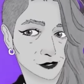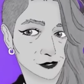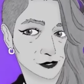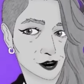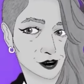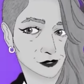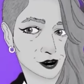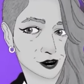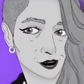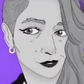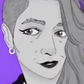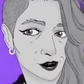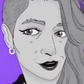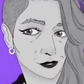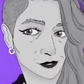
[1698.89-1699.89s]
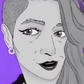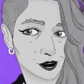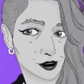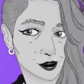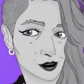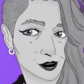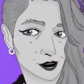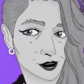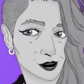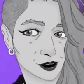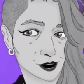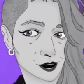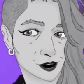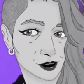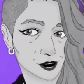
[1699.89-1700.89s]
but it has actually been one
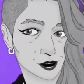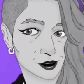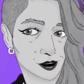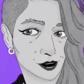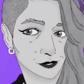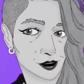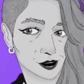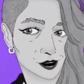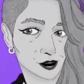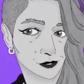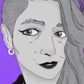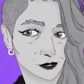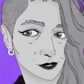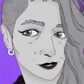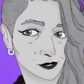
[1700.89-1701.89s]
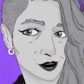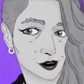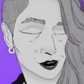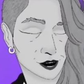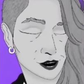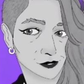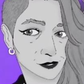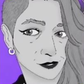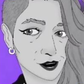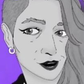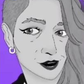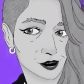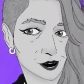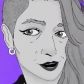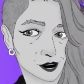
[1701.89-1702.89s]
of my most used tools of
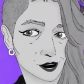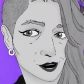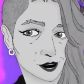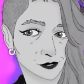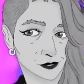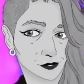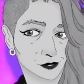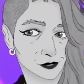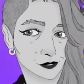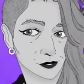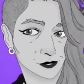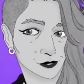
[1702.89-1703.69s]
all of my tools.